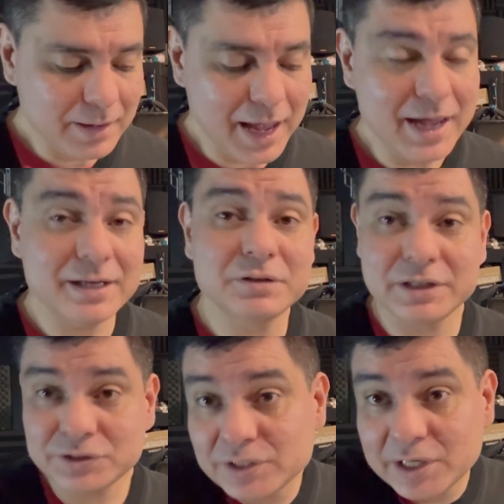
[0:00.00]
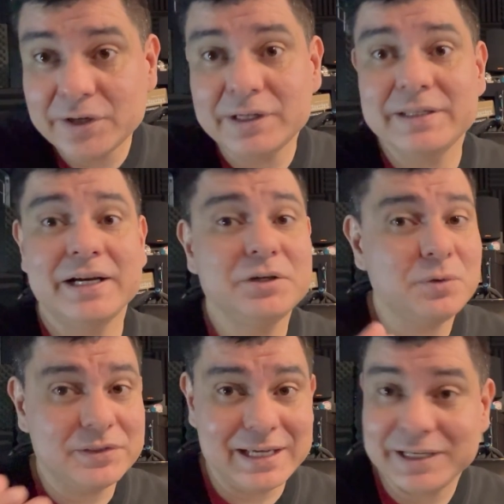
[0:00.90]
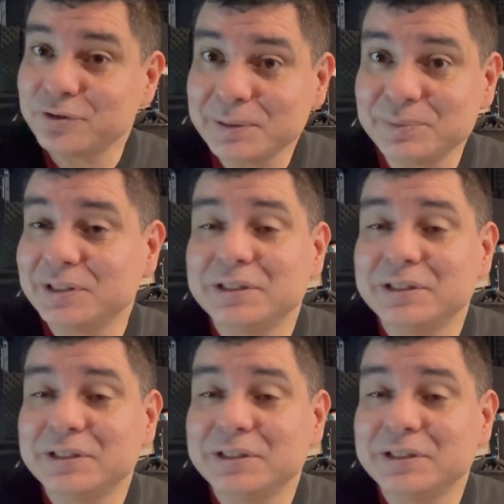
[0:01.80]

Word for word: And the security there, you want that encrypted.